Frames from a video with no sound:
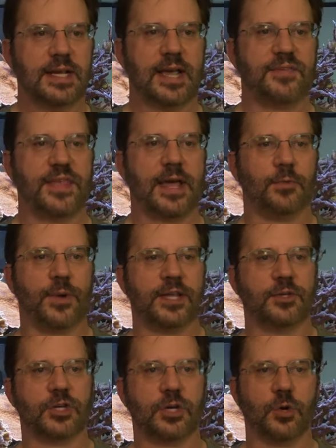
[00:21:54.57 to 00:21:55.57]
and that way
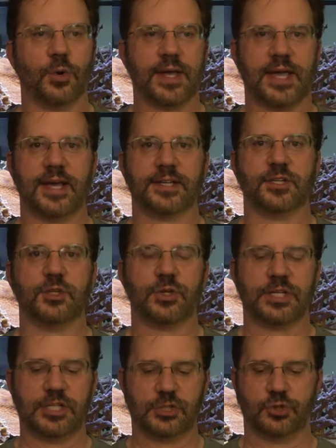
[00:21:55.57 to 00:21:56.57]
you could go ahead and you
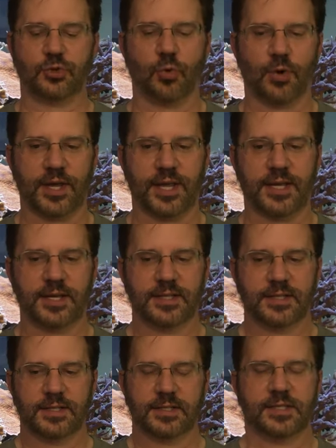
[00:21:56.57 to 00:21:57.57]
could enjoy
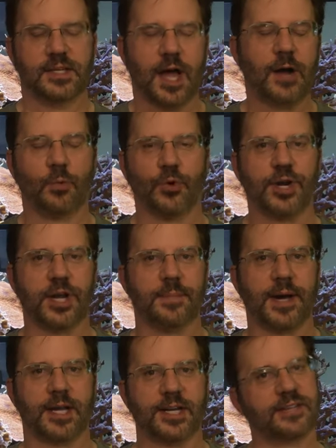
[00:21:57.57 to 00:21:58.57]
not worrying
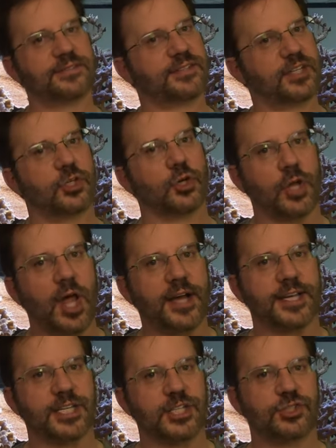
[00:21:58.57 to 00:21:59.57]
about it because it's in your
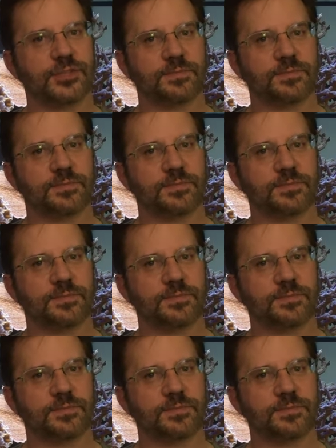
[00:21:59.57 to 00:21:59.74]
luggage